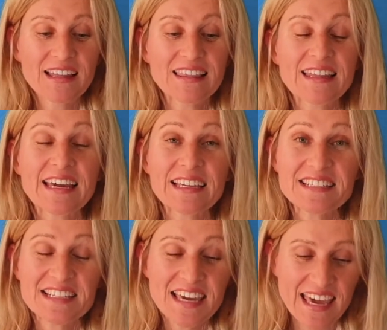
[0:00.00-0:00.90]

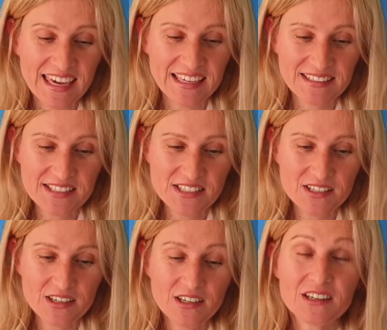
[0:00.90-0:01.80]
lazy
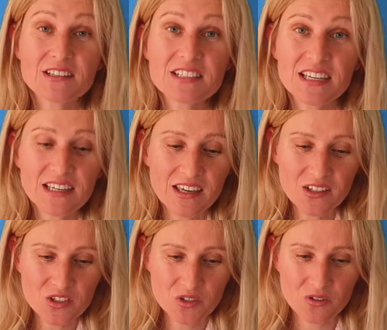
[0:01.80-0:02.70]
heads
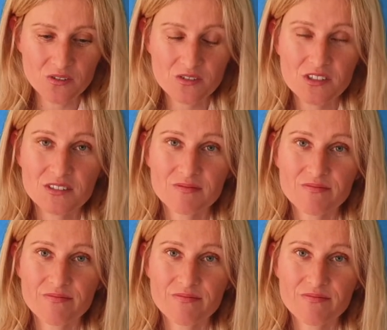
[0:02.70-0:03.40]
singing songs.